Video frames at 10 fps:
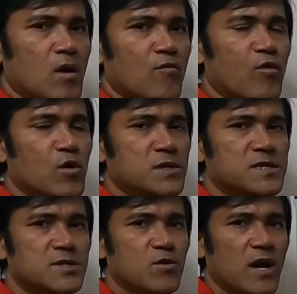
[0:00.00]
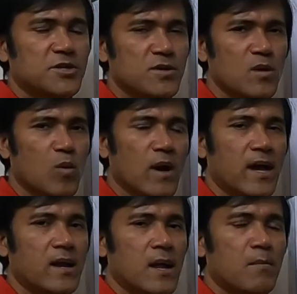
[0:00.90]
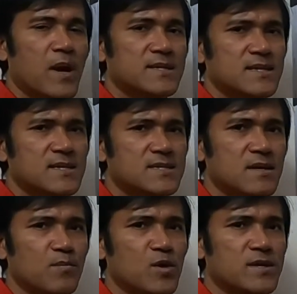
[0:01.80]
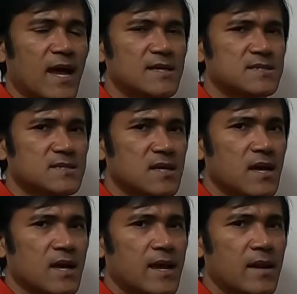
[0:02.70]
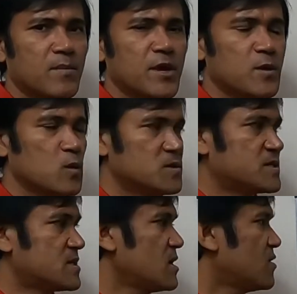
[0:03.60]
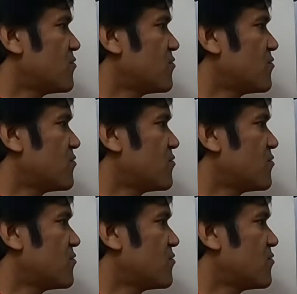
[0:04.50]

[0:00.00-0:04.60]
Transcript: 4 situations where present simple tense can be used.